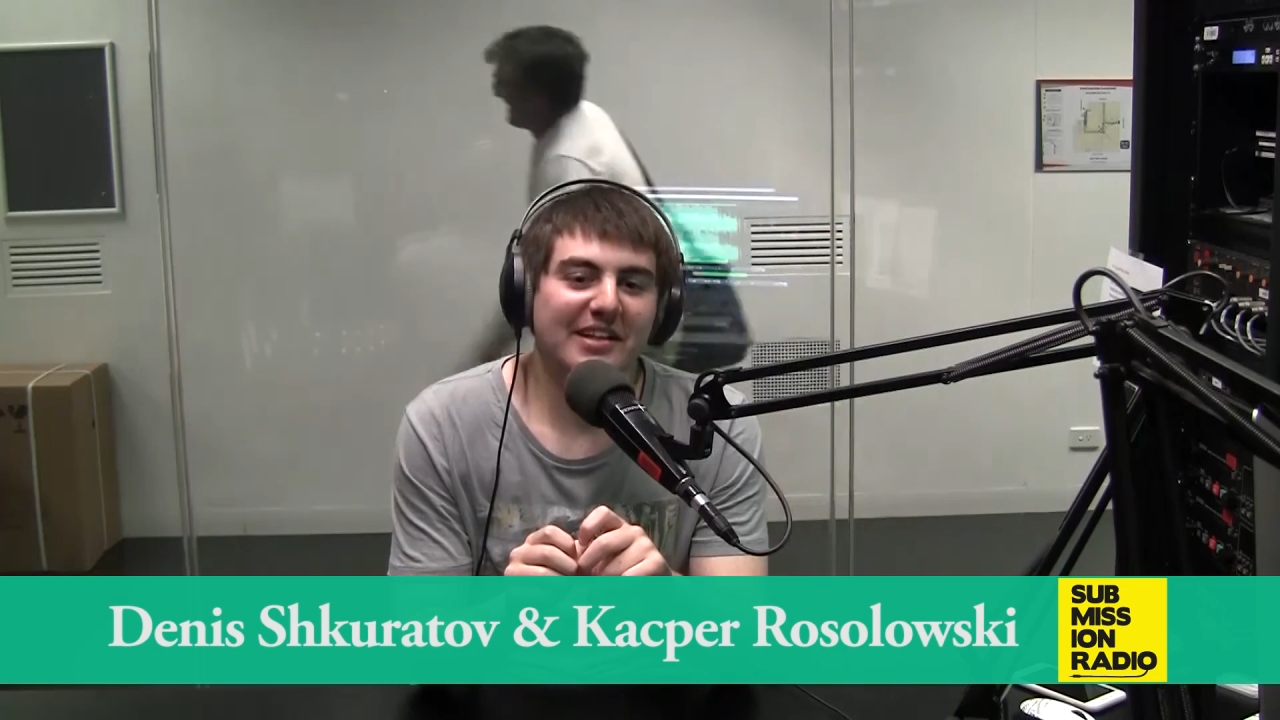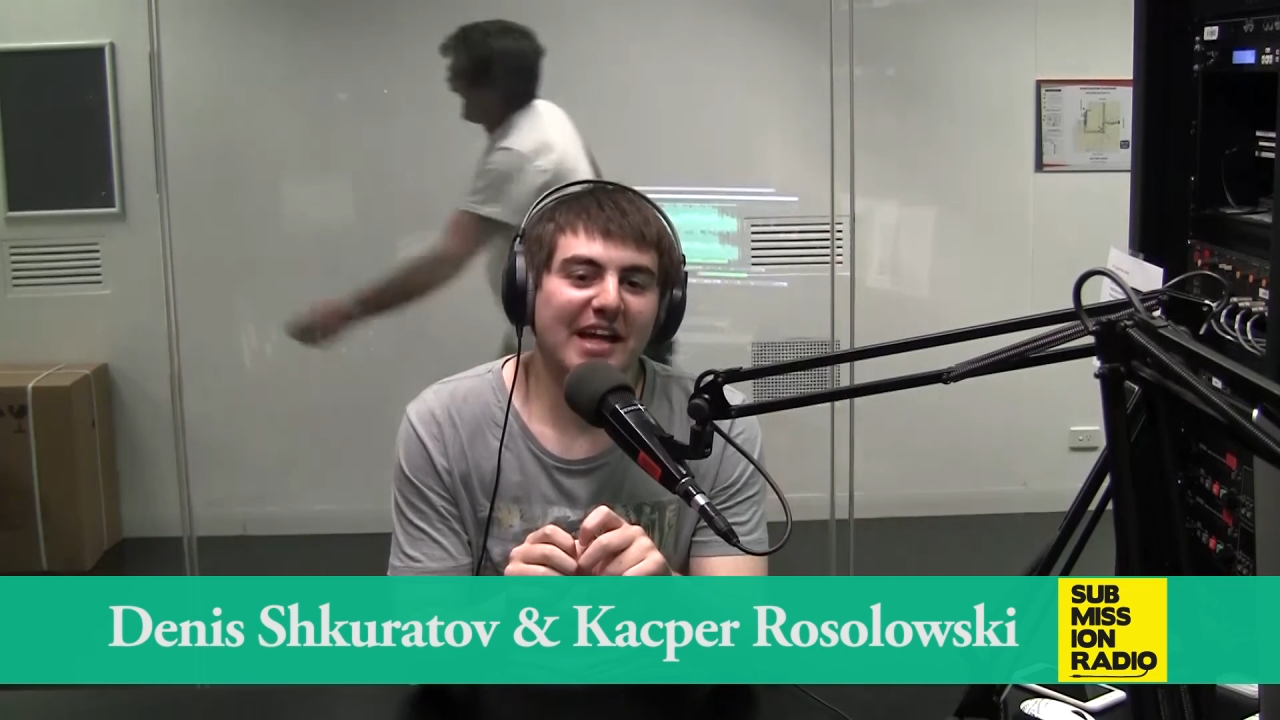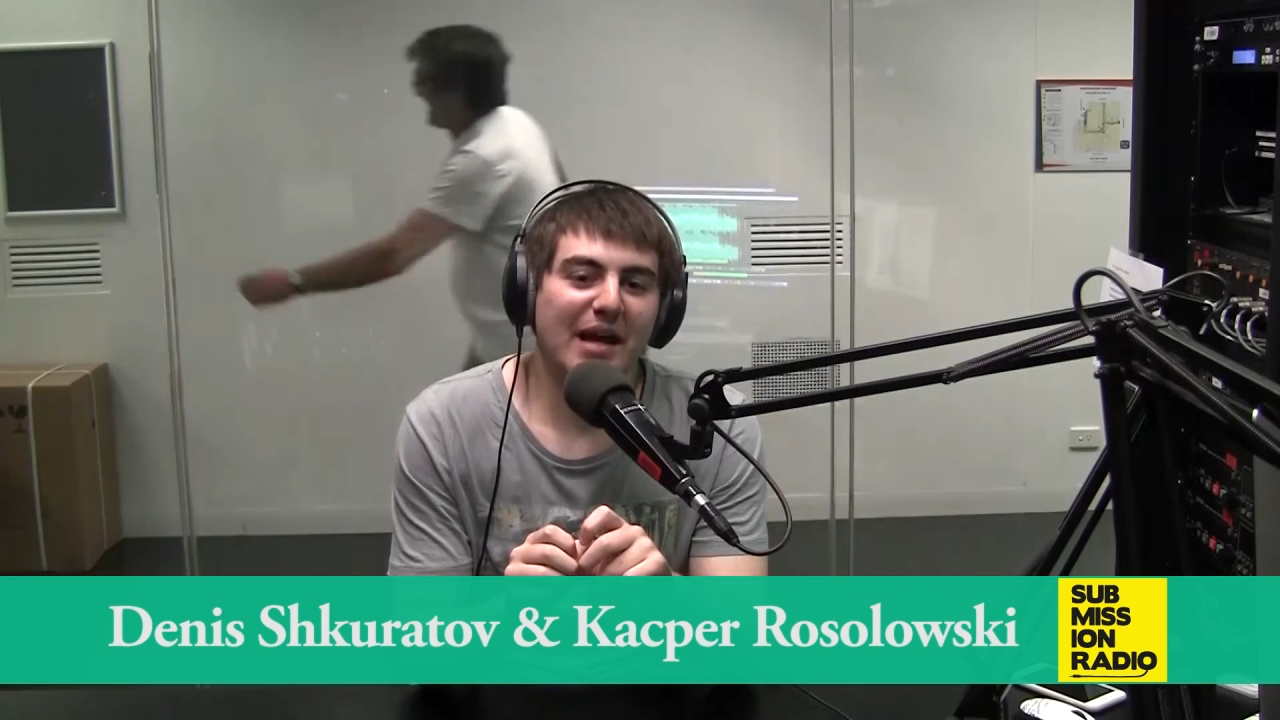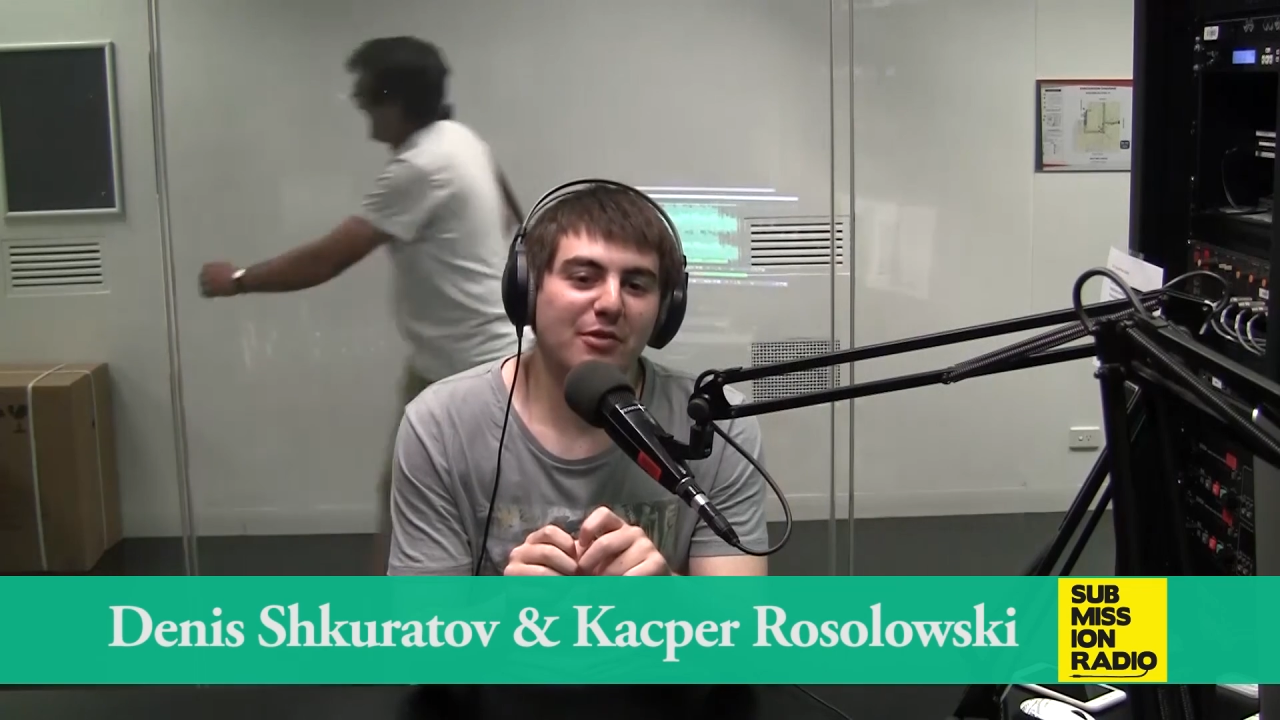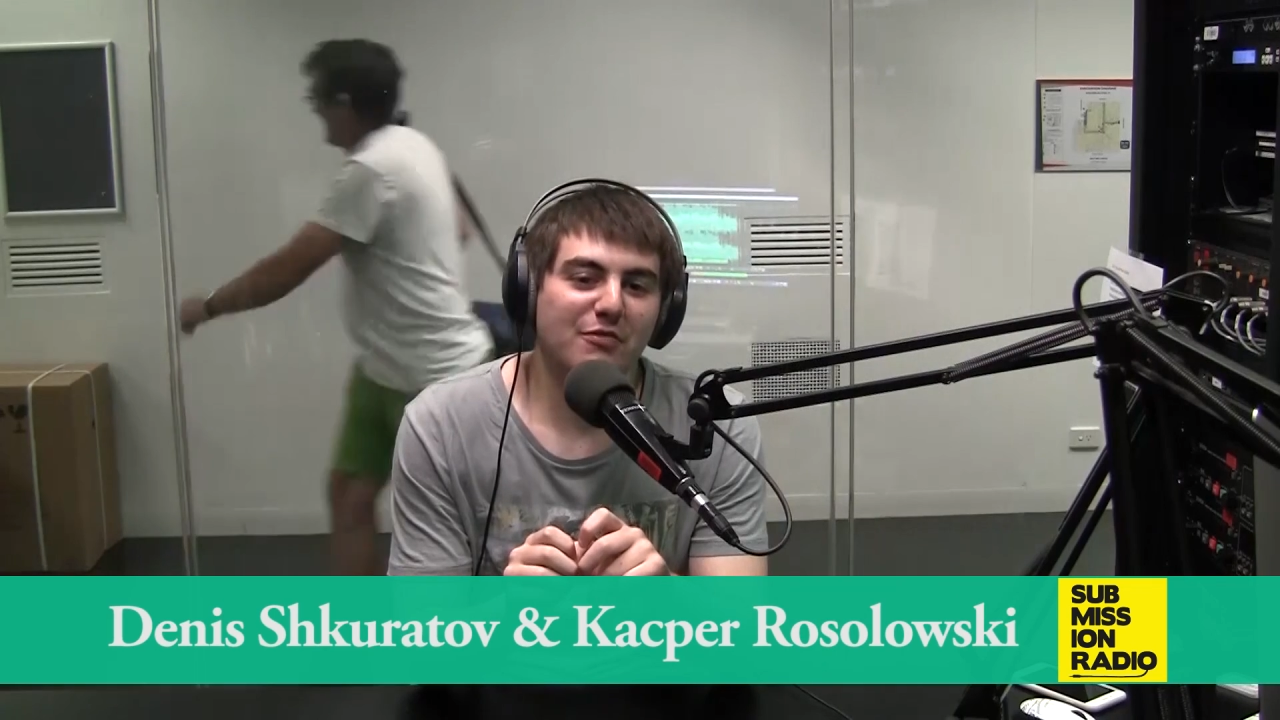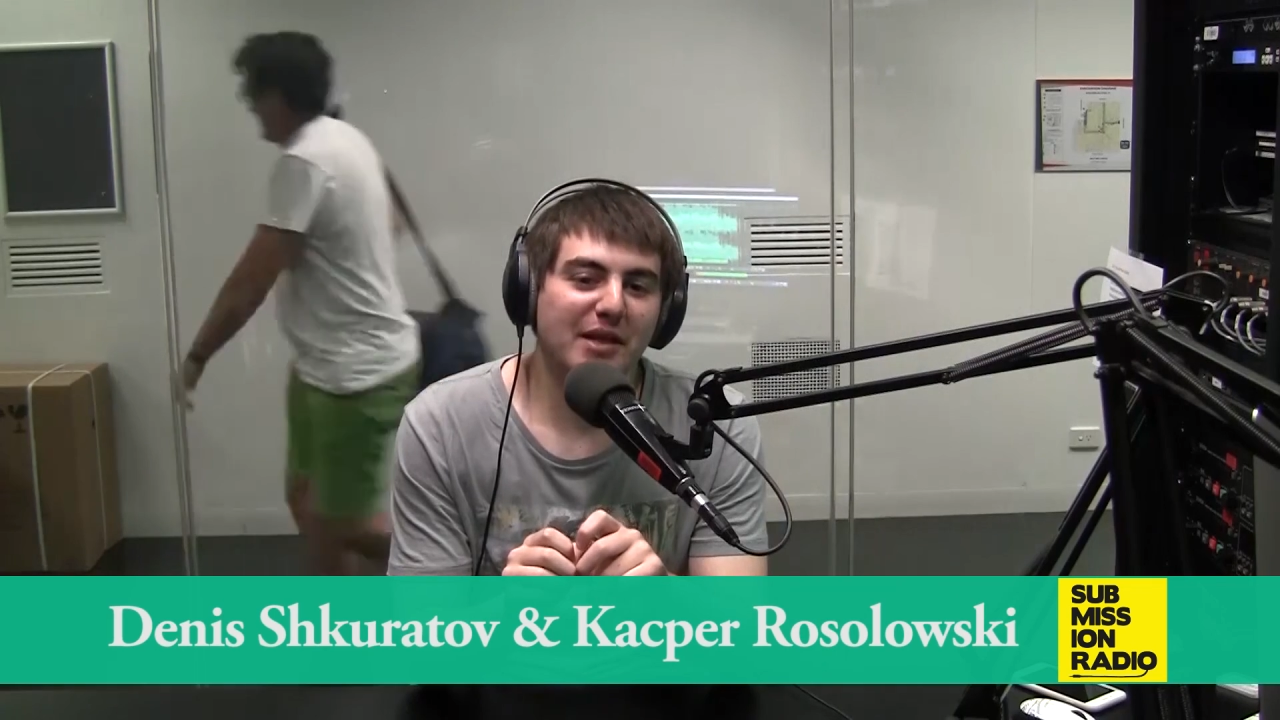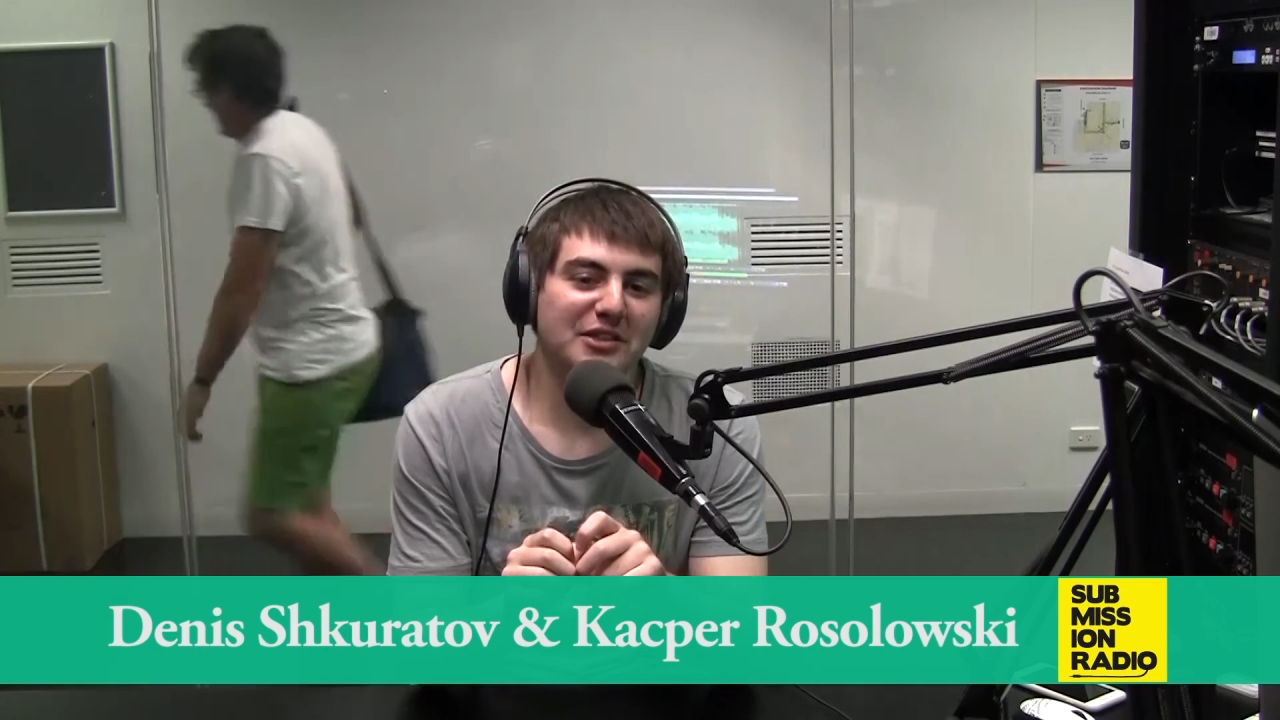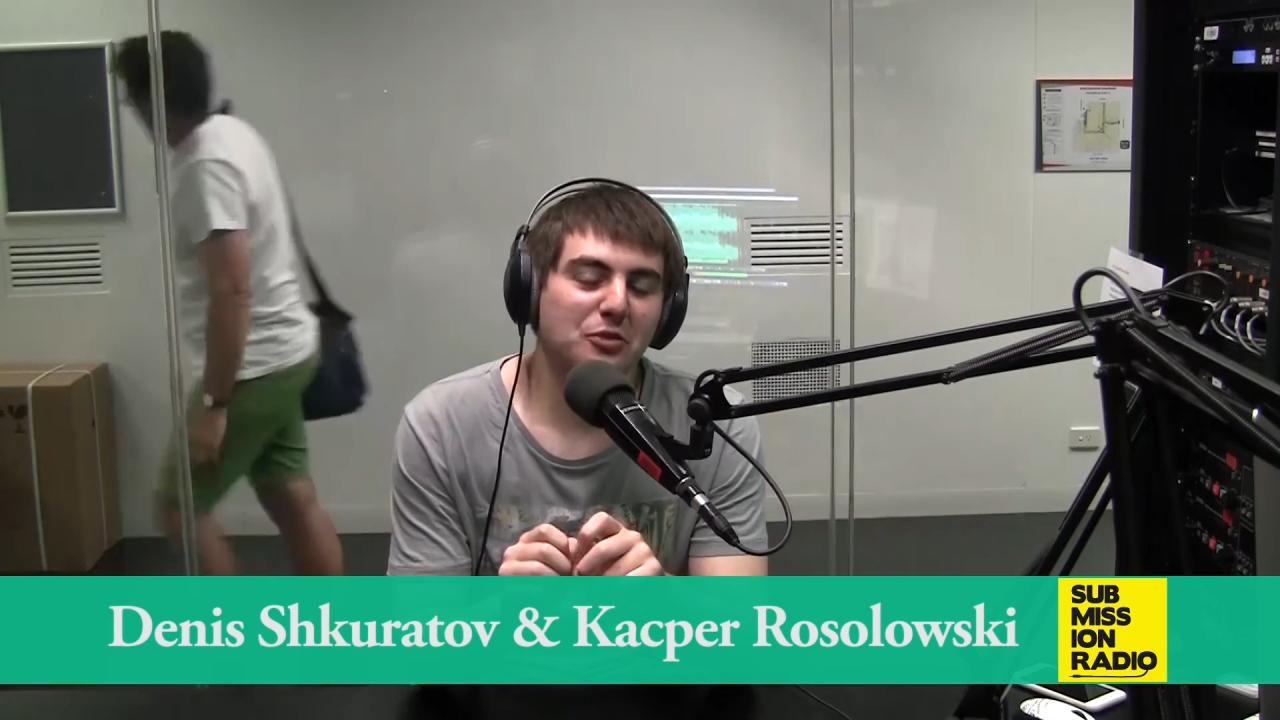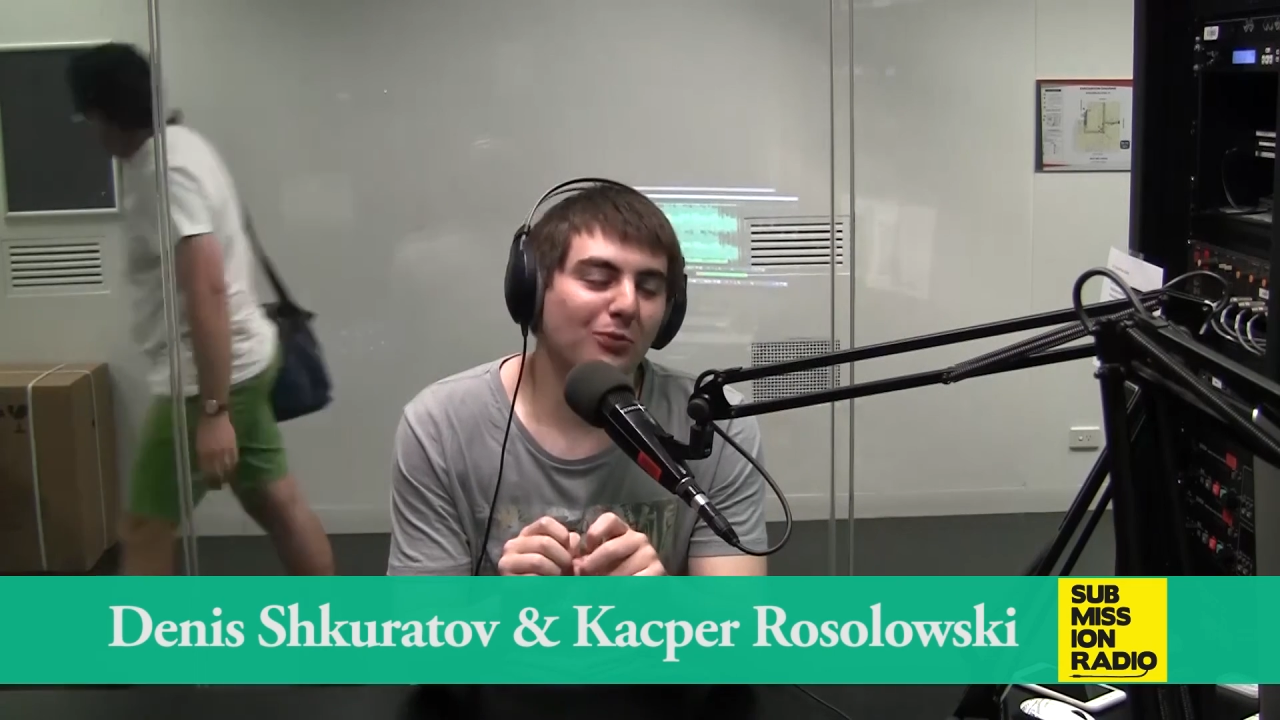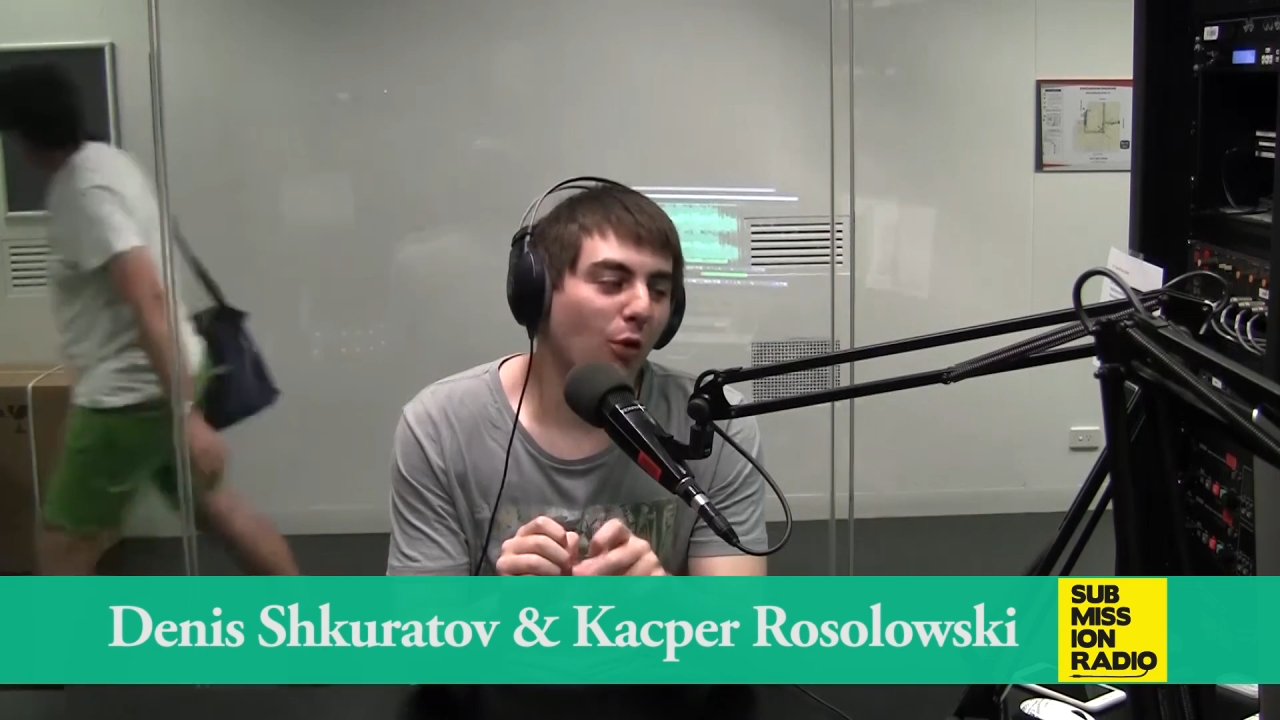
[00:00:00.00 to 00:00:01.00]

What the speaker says: game of mental